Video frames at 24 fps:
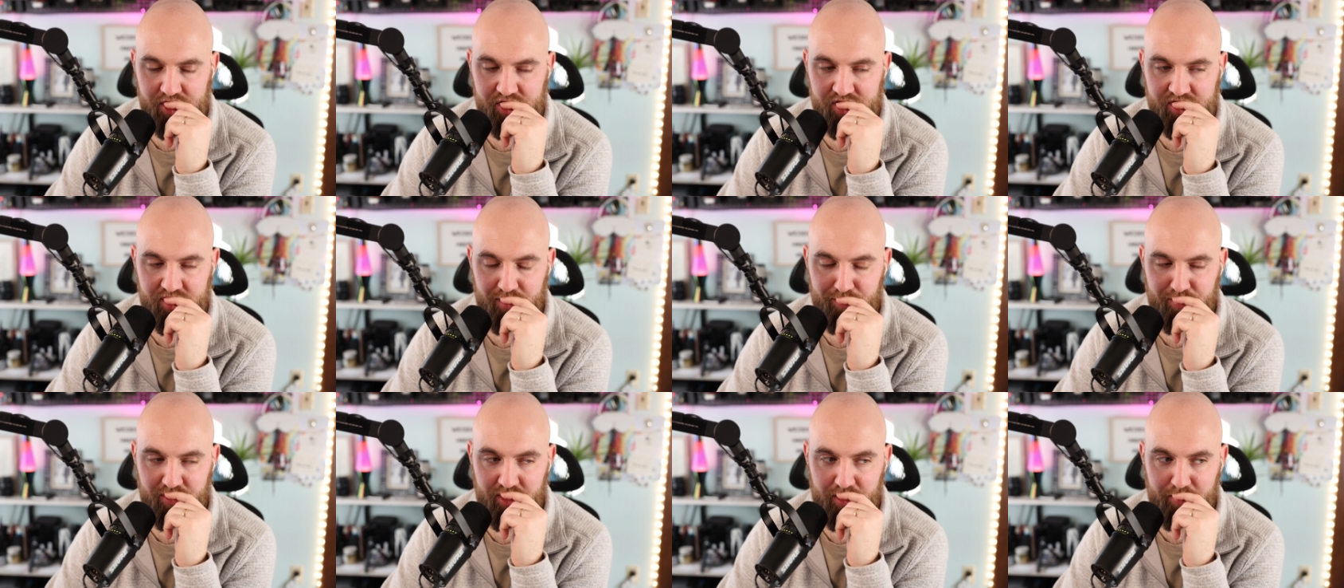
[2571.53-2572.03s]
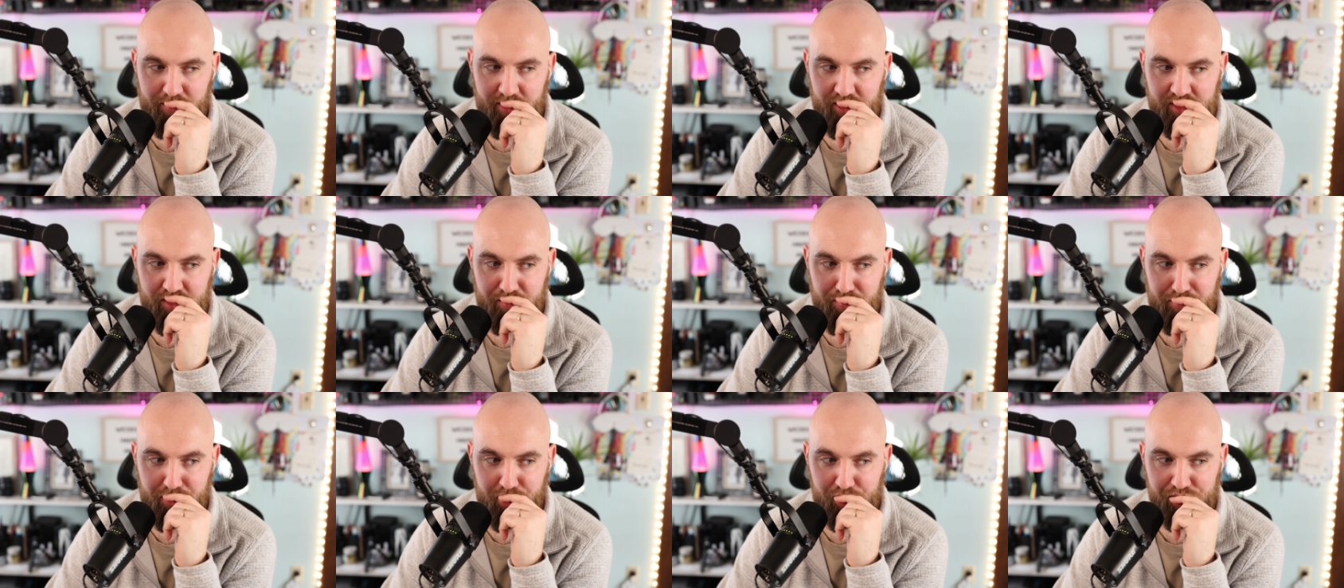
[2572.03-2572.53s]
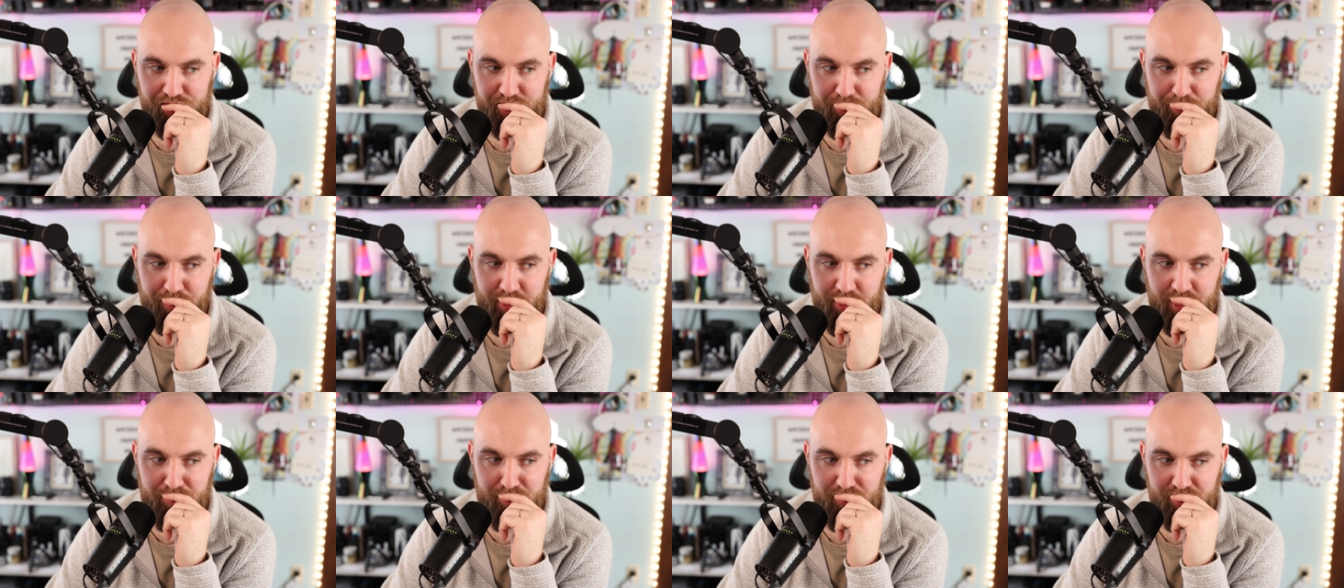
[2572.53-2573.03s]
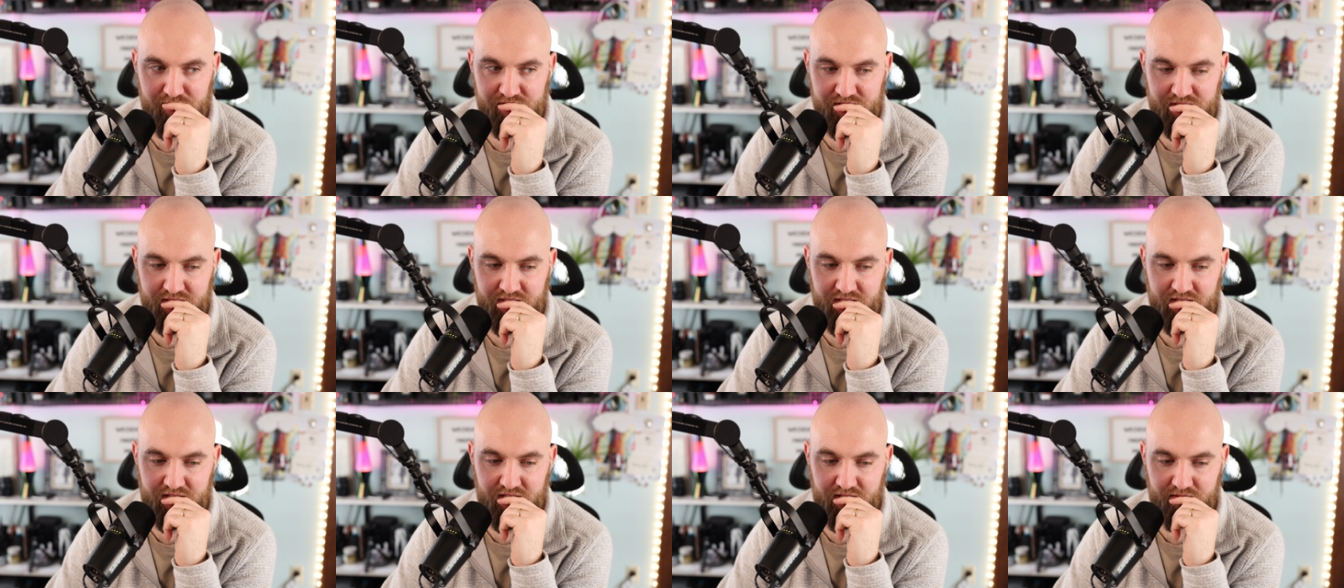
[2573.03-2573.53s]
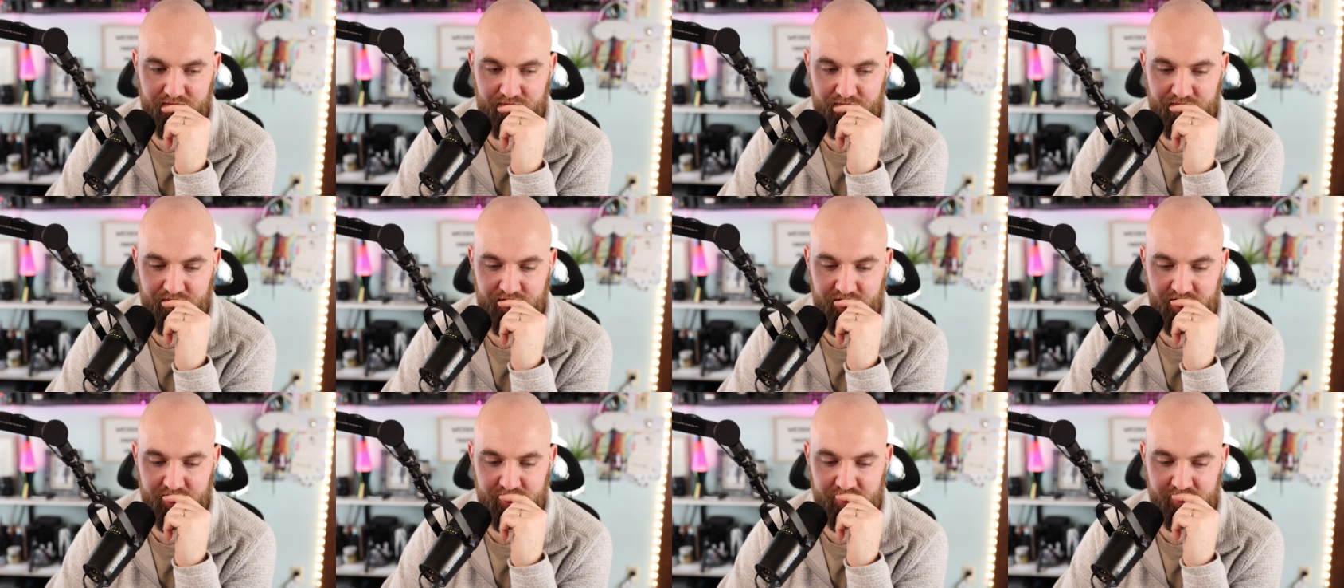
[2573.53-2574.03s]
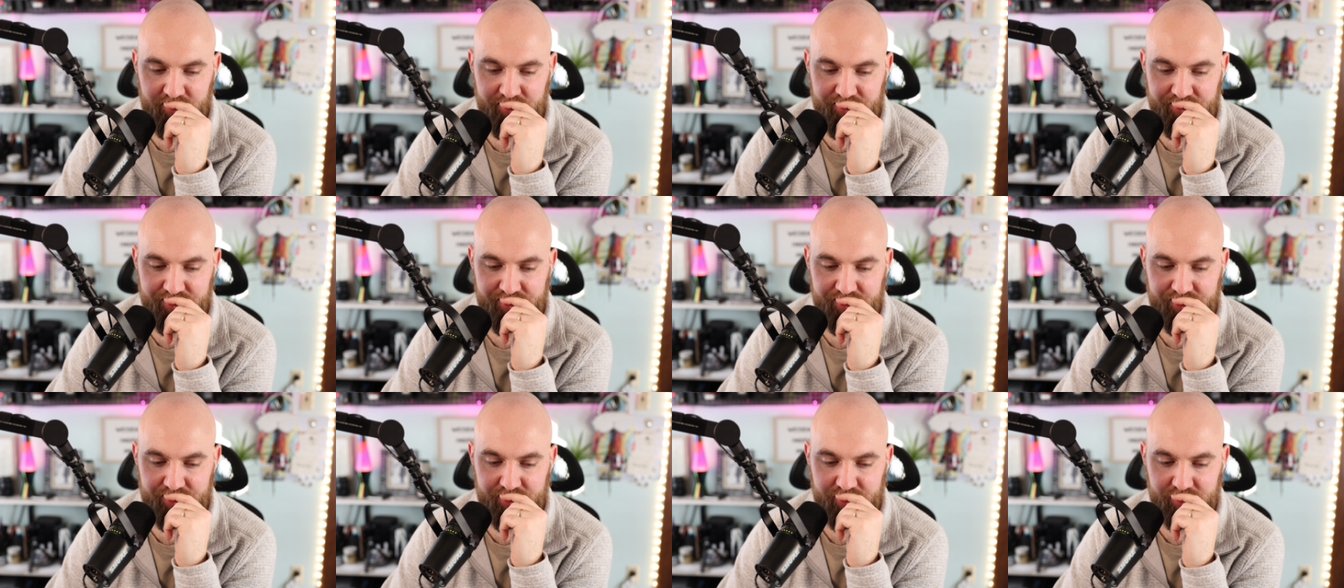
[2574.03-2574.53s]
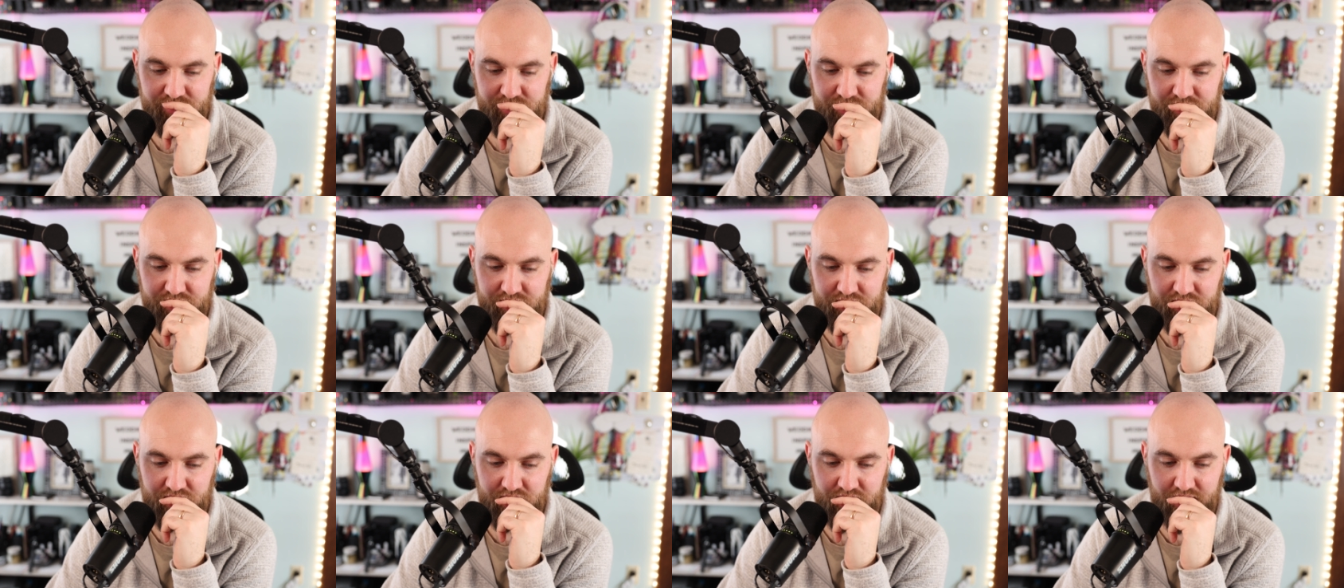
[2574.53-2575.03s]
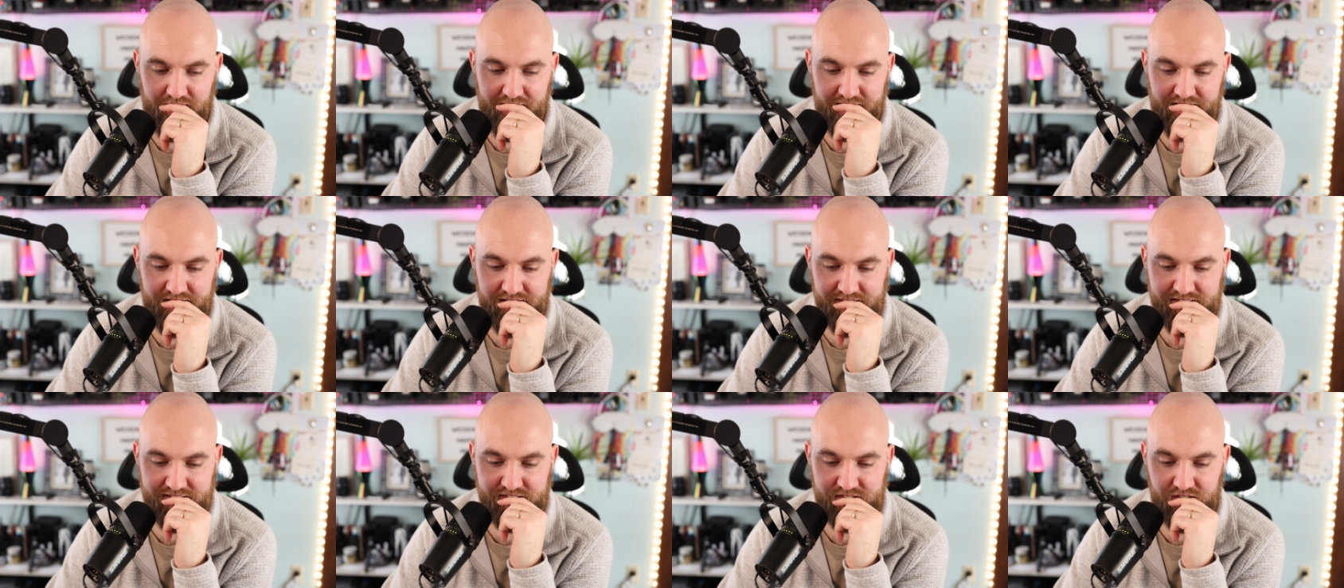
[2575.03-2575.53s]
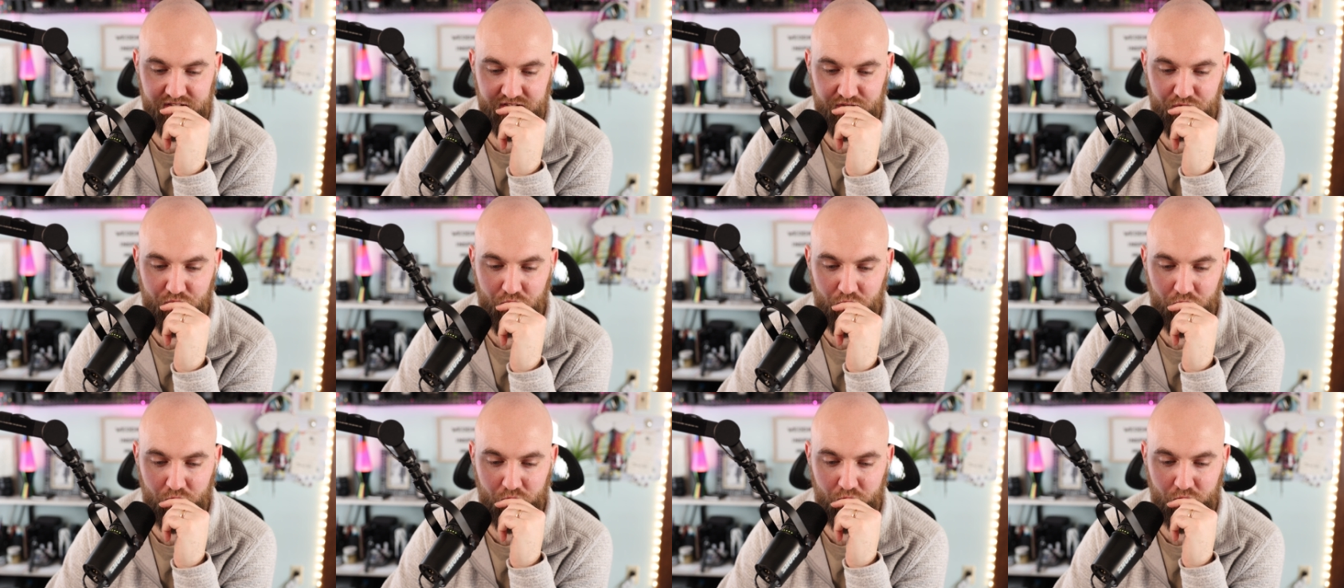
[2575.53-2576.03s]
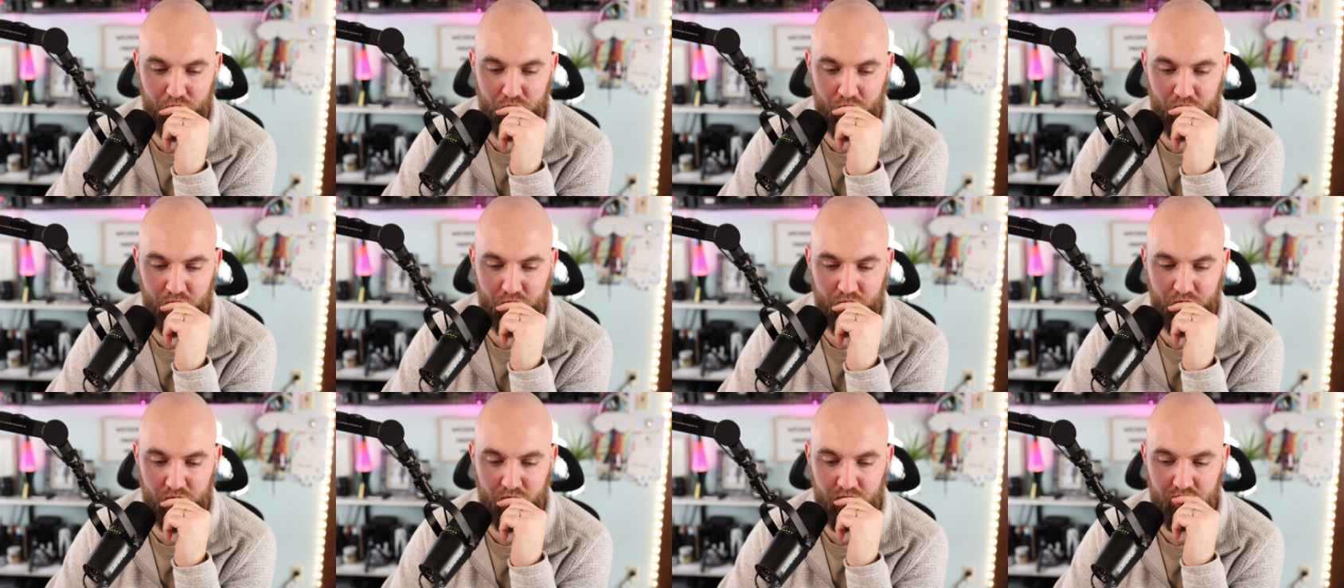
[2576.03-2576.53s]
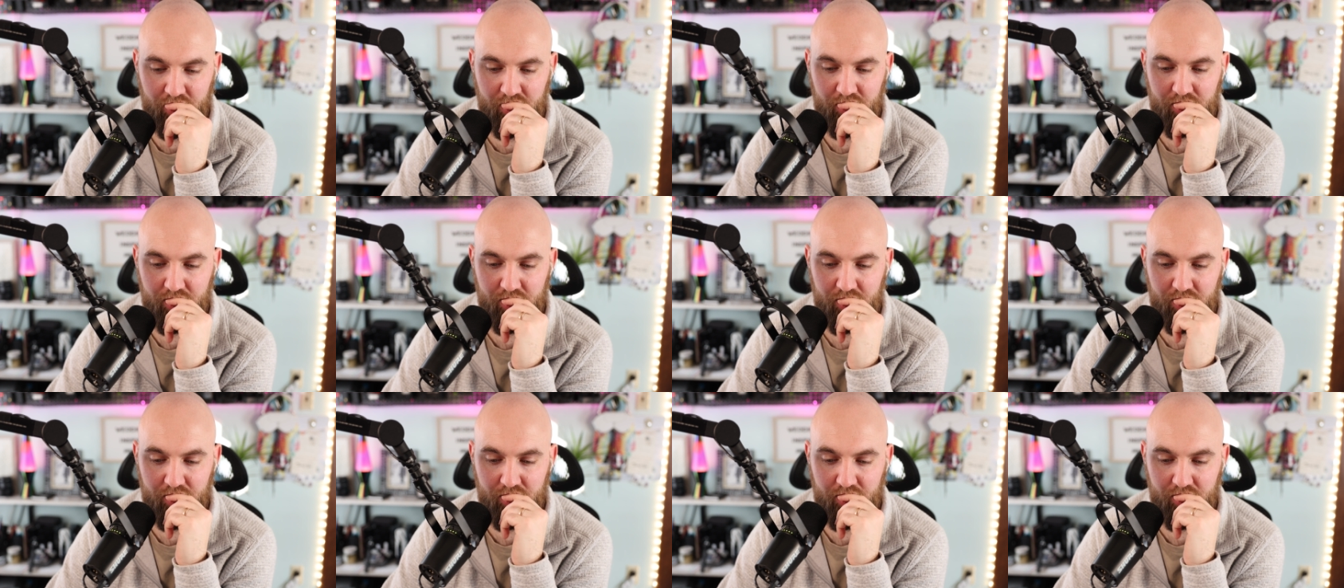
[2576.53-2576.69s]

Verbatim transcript: something about the music bed music that feels like it's on a whole